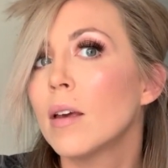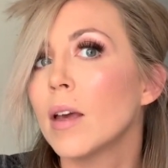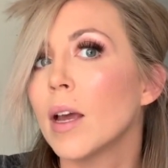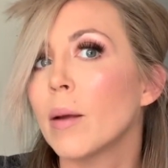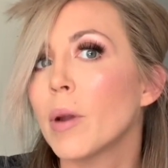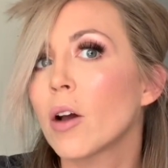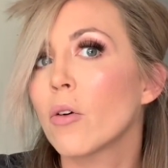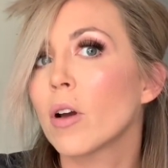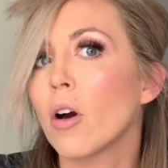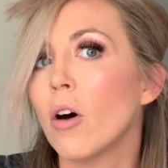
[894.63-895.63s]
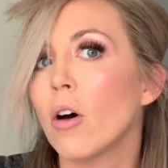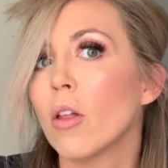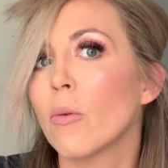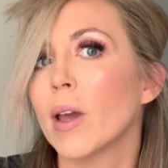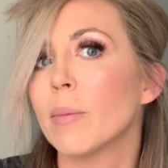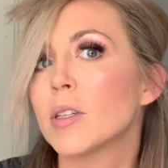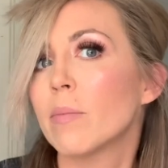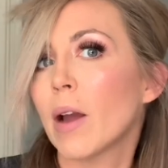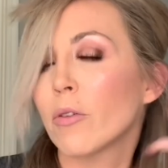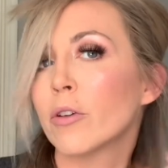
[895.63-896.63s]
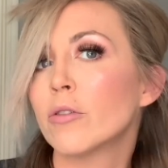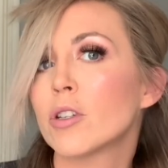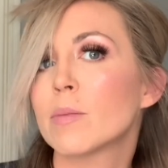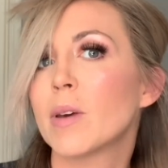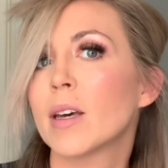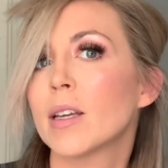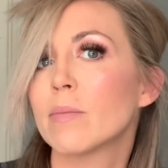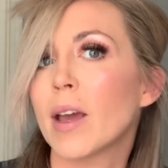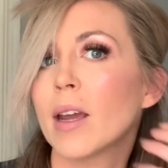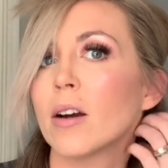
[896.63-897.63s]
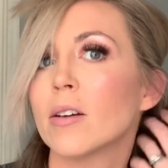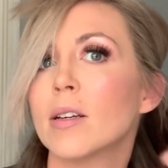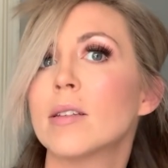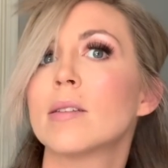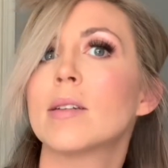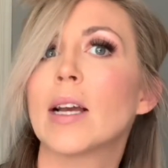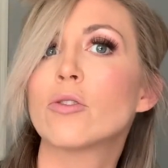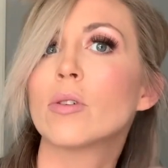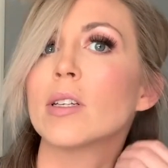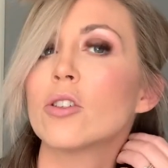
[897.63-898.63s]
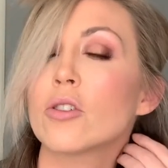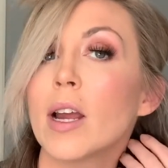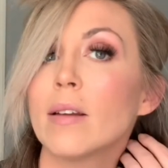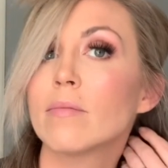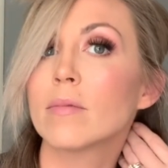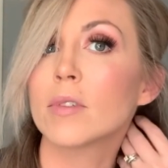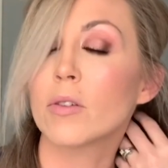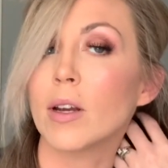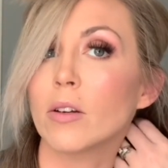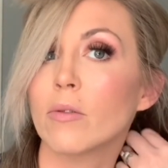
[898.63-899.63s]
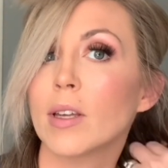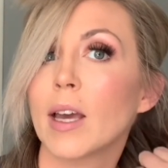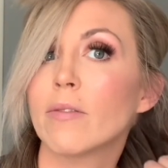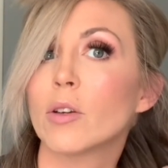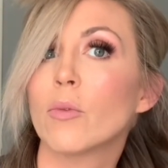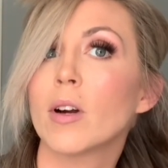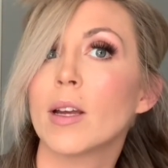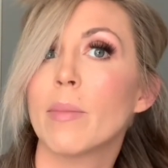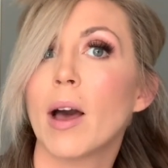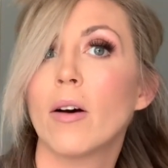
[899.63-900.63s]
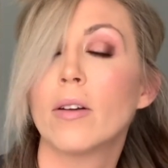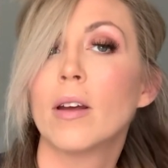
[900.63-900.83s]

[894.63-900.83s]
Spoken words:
And I'm not going all the way up to my root, just because my hair is naturally straight, so I don't really have to worry about